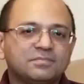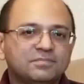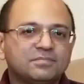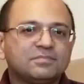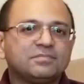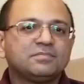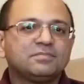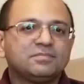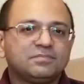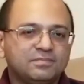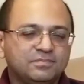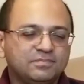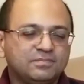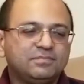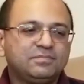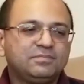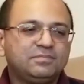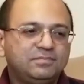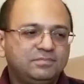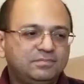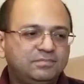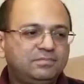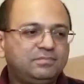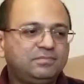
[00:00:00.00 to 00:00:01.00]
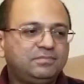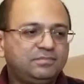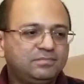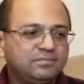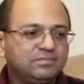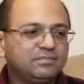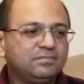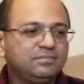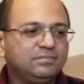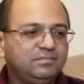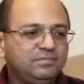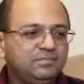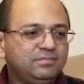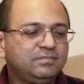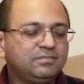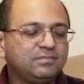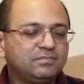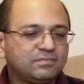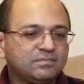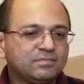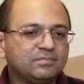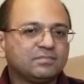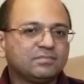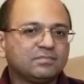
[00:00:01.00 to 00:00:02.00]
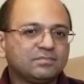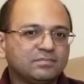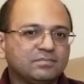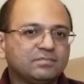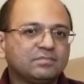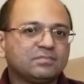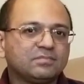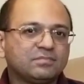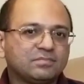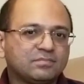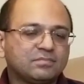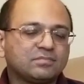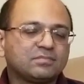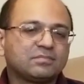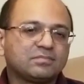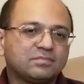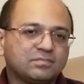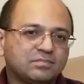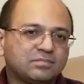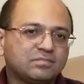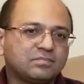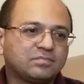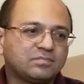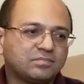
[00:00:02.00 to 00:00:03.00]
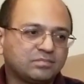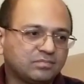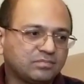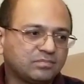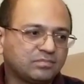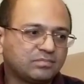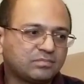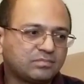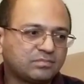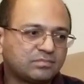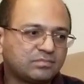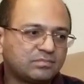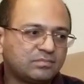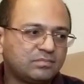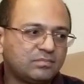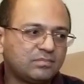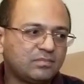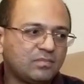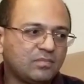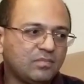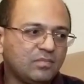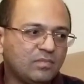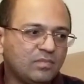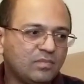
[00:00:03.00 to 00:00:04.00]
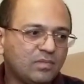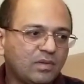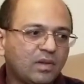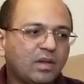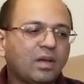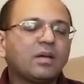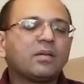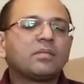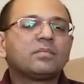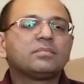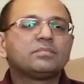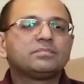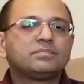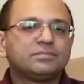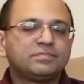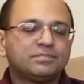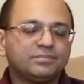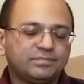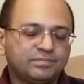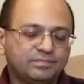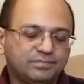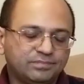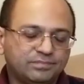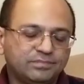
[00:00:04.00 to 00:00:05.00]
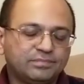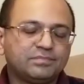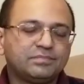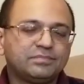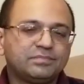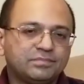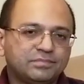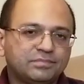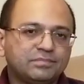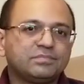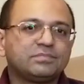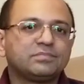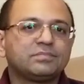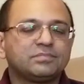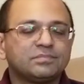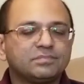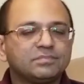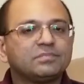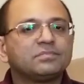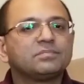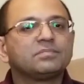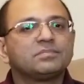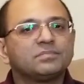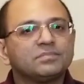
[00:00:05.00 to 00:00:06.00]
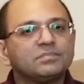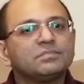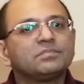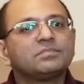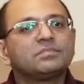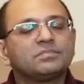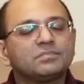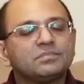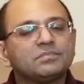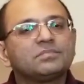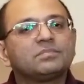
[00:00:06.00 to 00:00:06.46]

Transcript: No words are spoken by the person on screen.